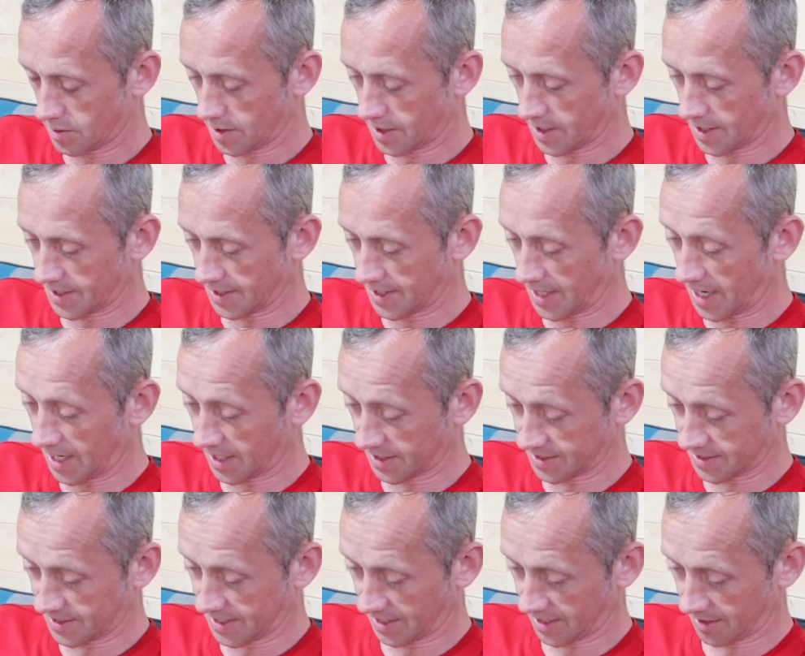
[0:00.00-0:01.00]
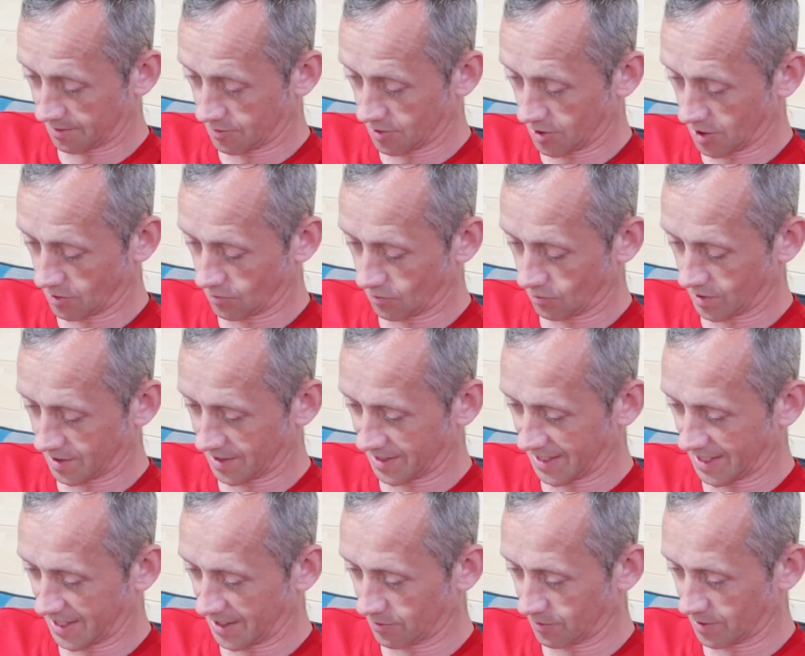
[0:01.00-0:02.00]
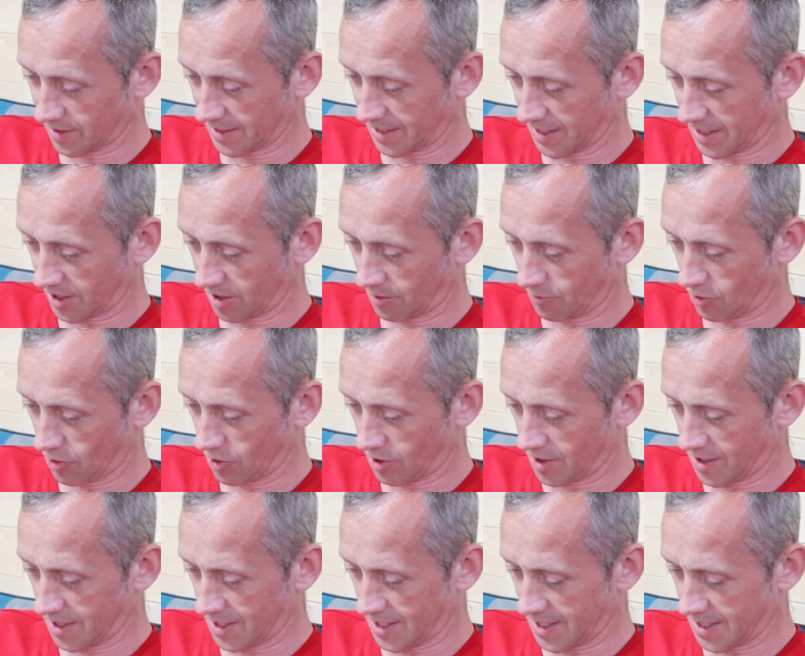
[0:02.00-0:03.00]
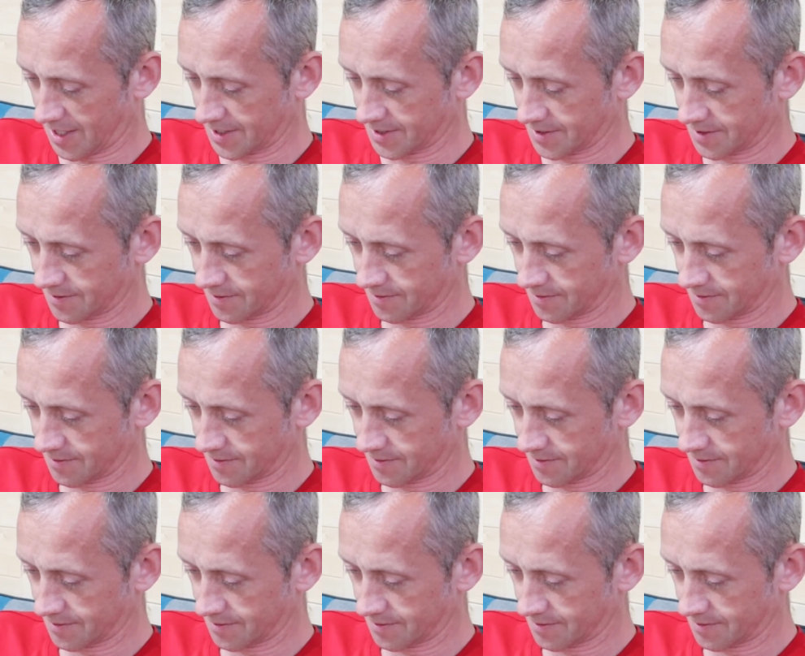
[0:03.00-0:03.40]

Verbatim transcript: And hasn't taken him out. Will I get it? Will I get it? Come on.